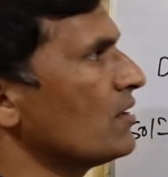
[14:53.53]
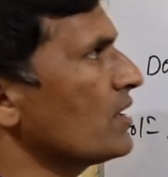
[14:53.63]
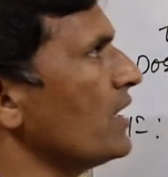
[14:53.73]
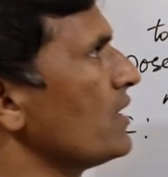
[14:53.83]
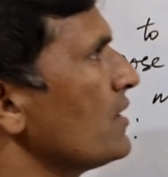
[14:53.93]

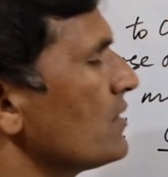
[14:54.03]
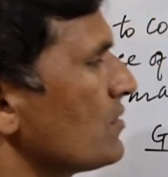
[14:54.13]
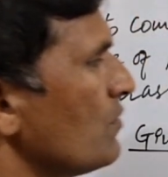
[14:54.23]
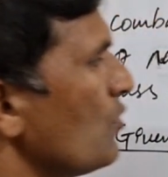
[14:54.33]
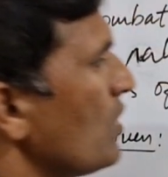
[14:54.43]
Okay,
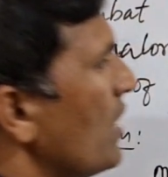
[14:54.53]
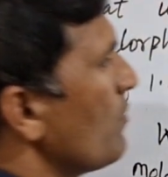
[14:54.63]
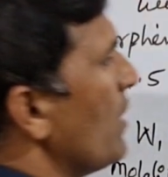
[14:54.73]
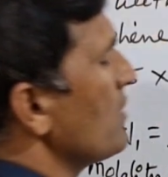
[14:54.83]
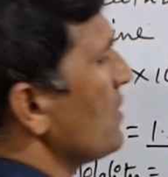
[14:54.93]
so molar
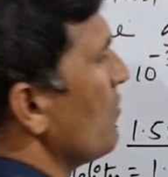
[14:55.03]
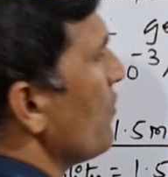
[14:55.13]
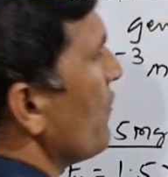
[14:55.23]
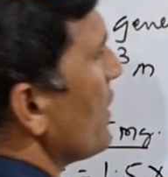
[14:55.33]
mass, how we